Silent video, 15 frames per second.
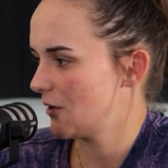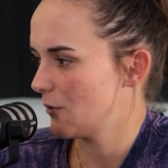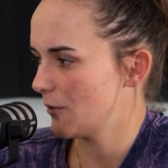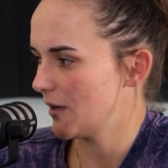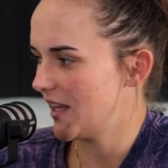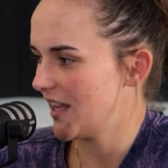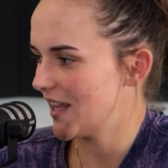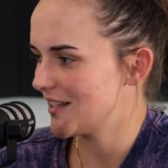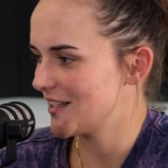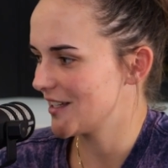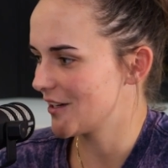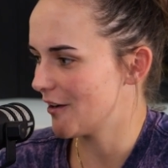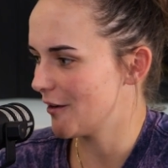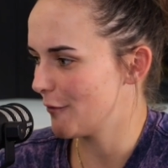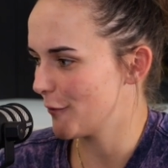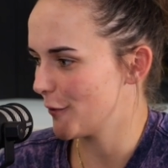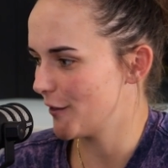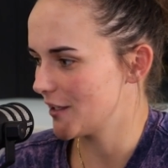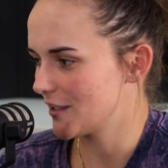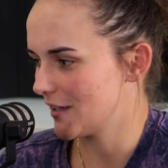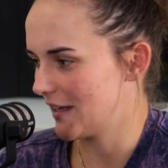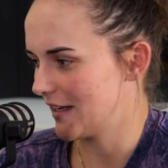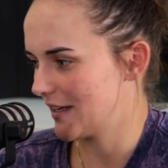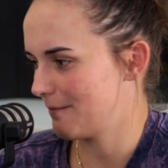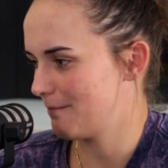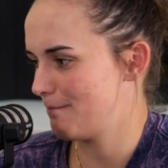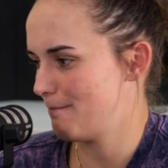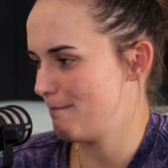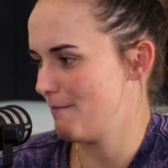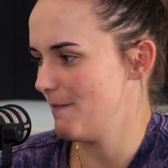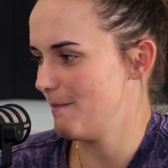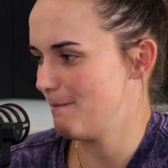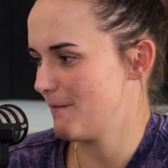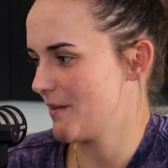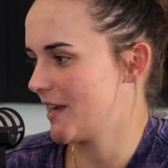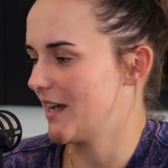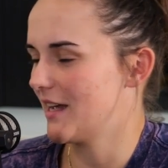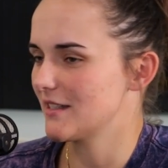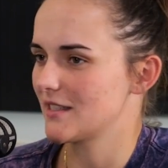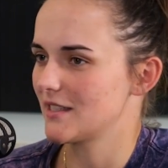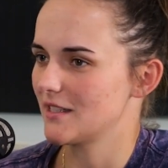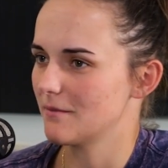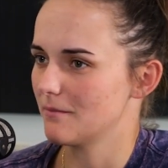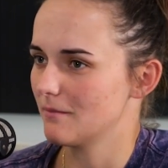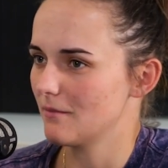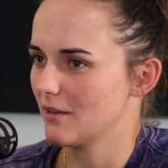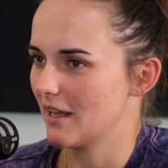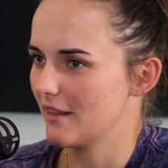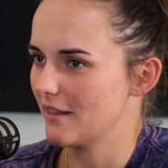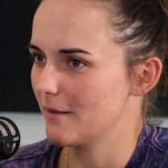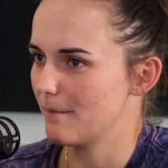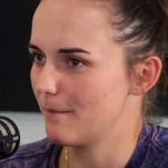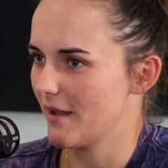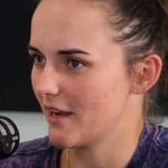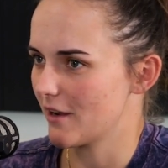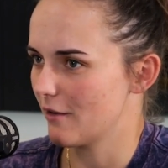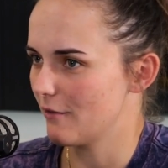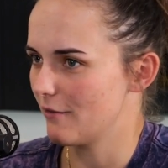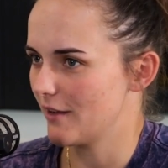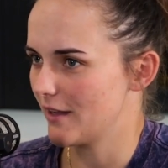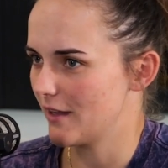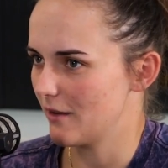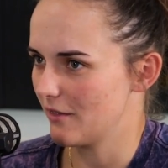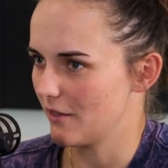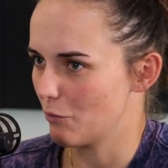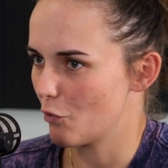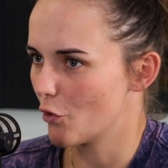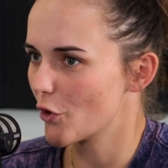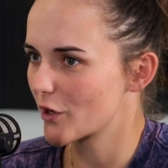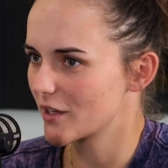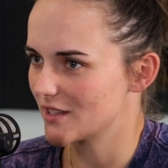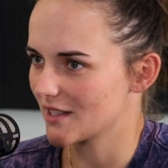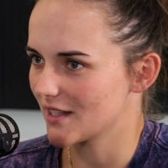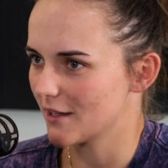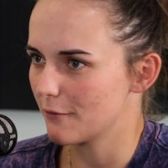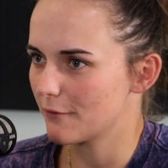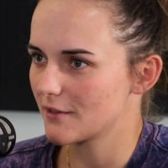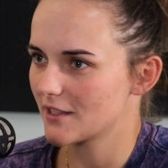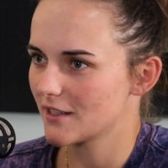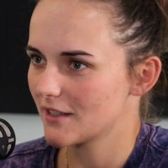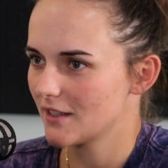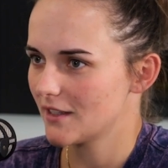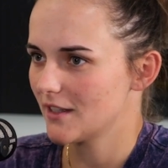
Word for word: had to go through this, custom, the back of the workers' lift.